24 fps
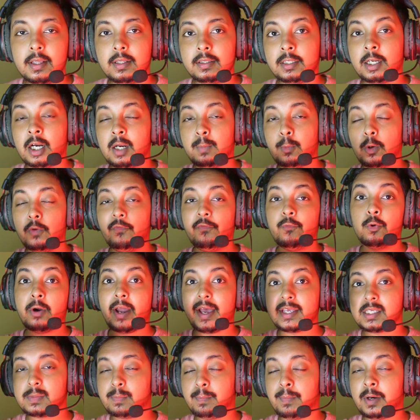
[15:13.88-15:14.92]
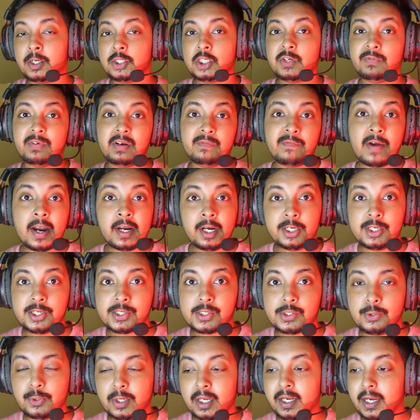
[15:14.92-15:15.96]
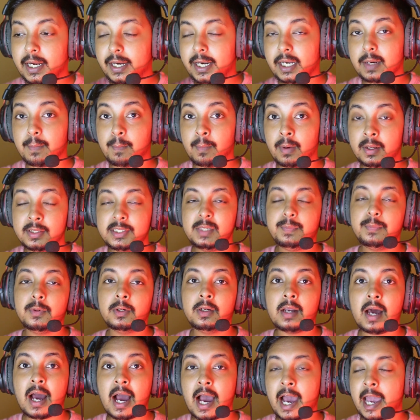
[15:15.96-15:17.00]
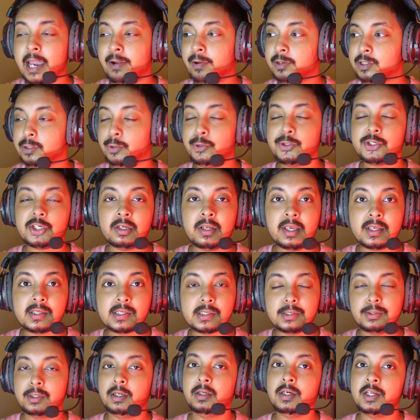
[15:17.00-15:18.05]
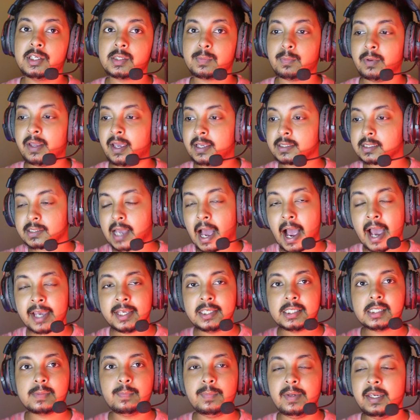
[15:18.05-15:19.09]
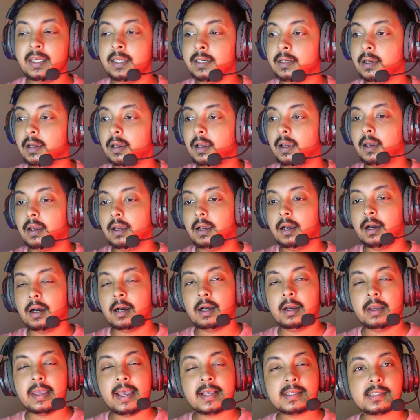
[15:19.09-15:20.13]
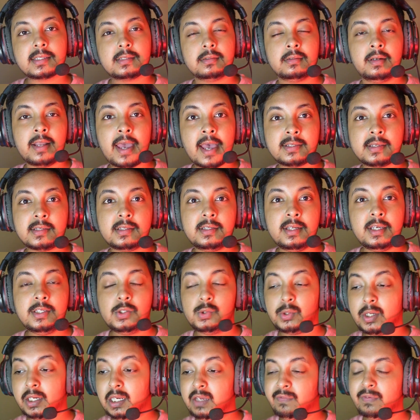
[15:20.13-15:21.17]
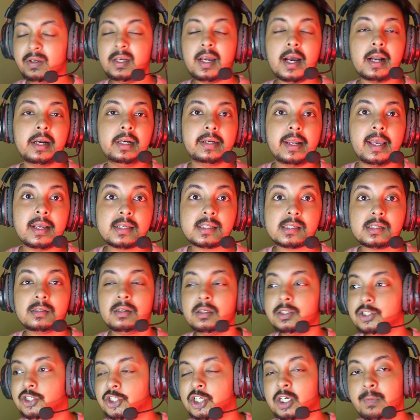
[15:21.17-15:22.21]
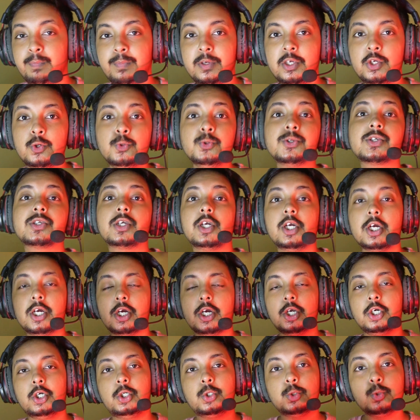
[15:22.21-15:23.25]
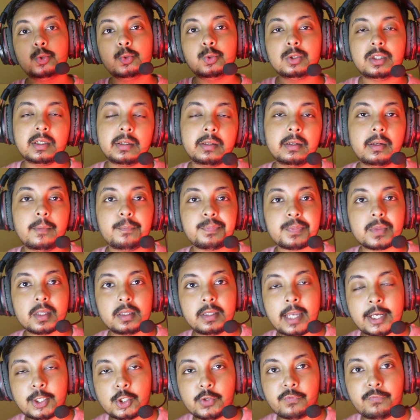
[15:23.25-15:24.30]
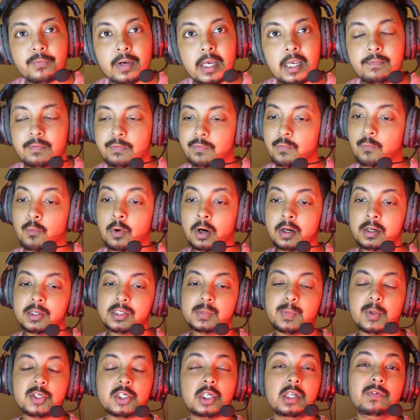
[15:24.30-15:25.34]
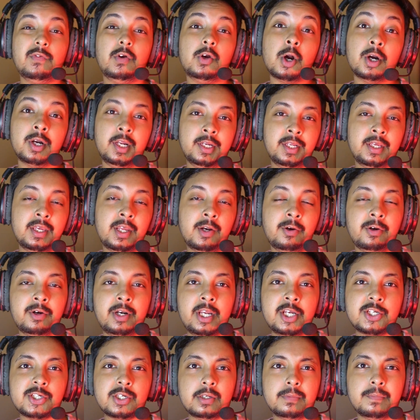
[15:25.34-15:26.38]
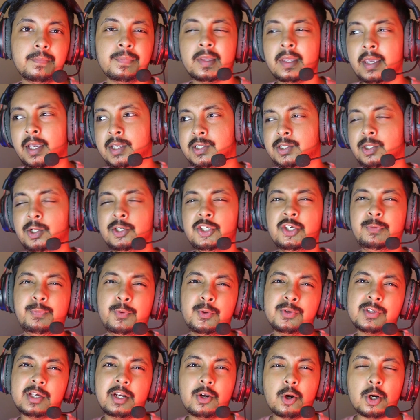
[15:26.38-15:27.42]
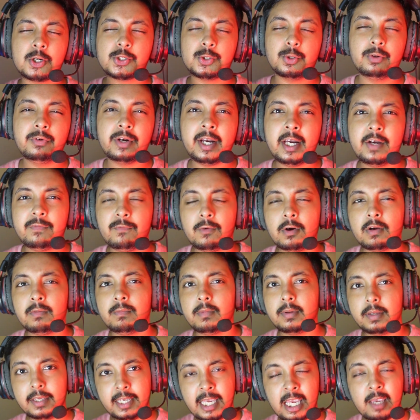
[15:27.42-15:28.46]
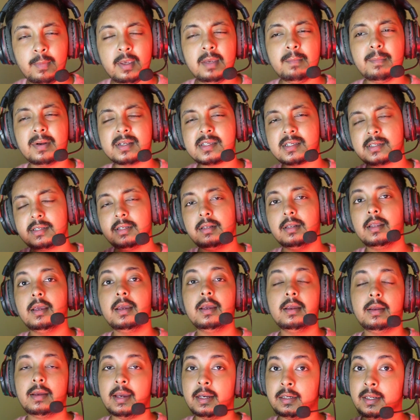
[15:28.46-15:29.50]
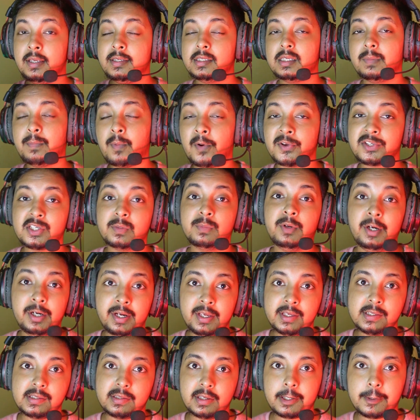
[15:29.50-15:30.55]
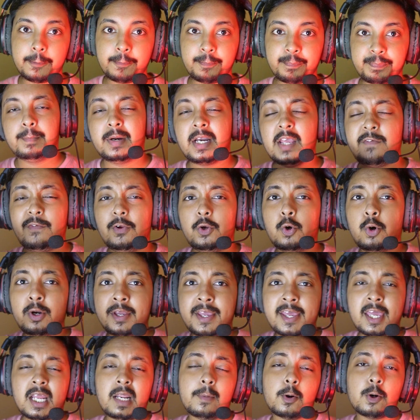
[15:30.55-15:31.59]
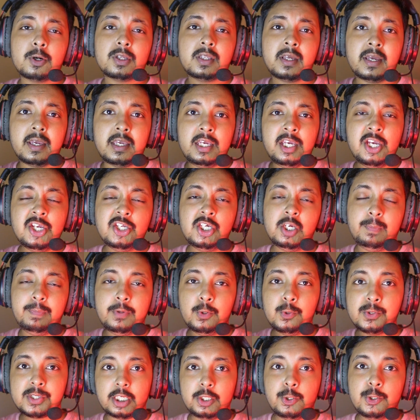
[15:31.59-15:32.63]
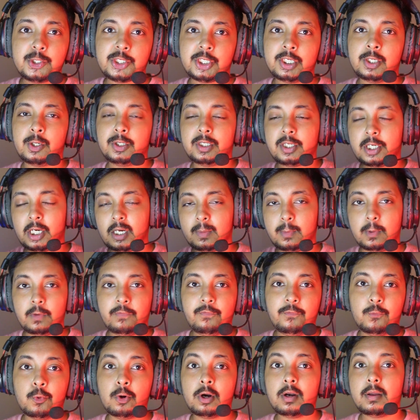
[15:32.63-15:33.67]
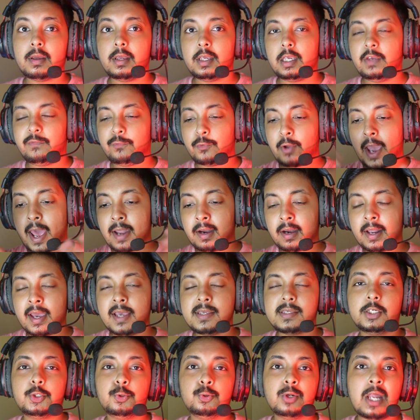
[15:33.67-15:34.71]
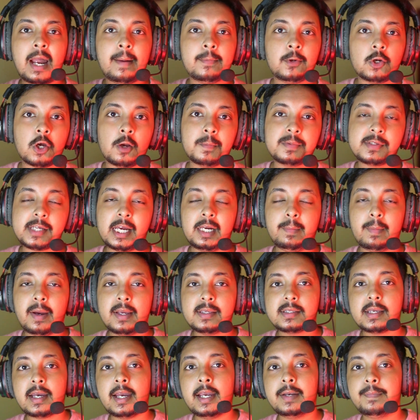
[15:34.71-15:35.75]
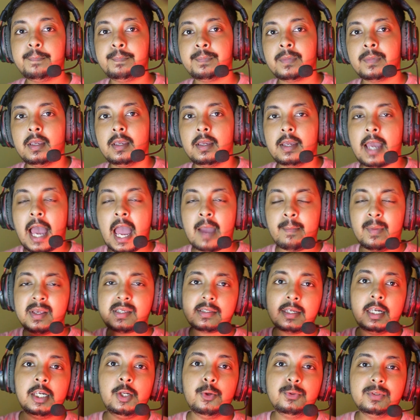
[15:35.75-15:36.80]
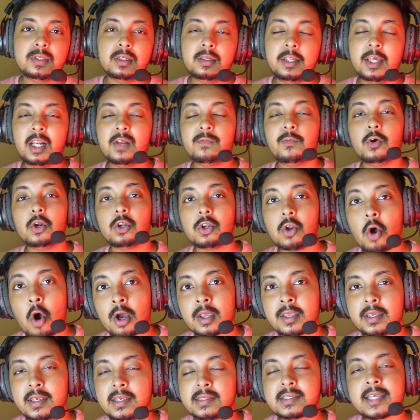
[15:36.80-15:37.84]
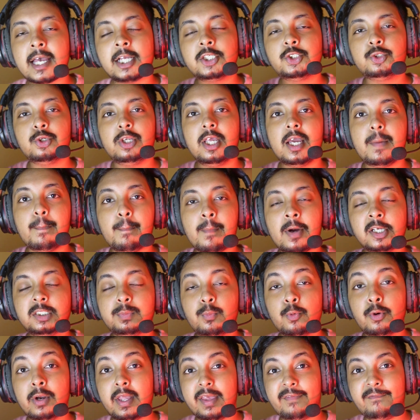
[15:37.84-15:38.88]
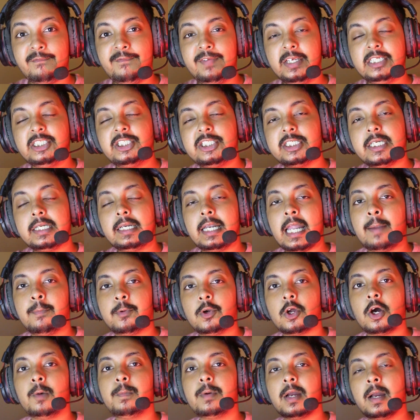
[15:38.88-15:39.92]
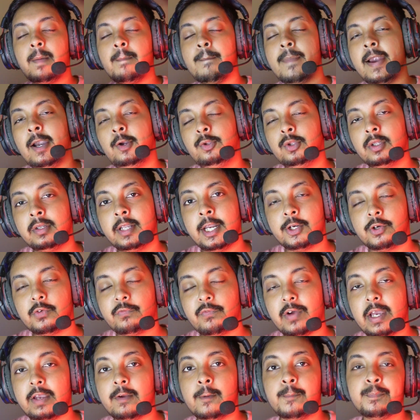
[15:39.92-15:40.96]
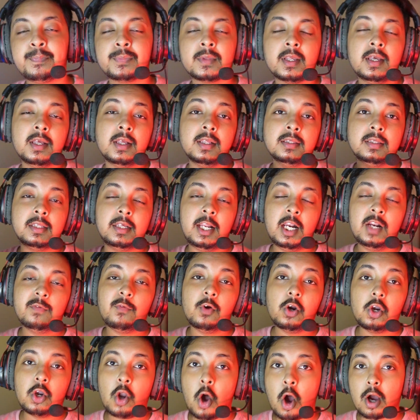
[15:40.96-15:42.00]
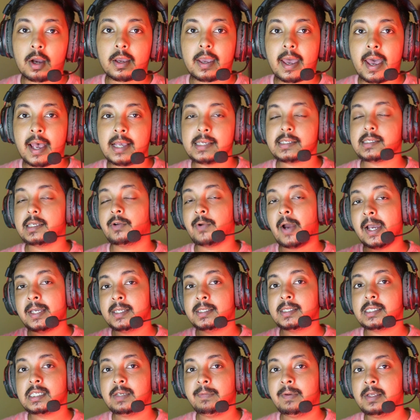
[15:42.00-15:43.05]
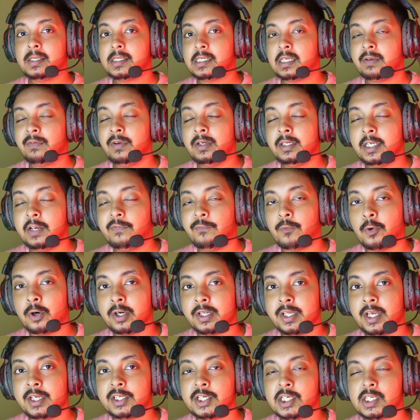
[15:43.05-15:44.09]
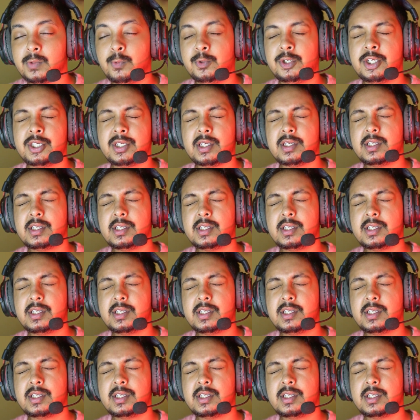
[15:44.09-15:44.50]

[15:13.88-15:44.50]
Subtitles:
Thunderbolt 4 has a bunch of advantages. You can connect multiple high-resolution external displays, high-speed external SSDs. You can even connect external GPUs to the Nitro 5 if you want, especially for content creation. External GPUs are not so great for gaming, but still, at least the possibility is there. But if you don't care about the eGPU solution or Thunderbolt 4, if you analyze the two laptops side by side, I must tell you the Lenovo LOQ is actually a much more efficient laptop compared to the Nitro 5. The Lenovo LOQ has a Ryzen 7 7840HS, which is a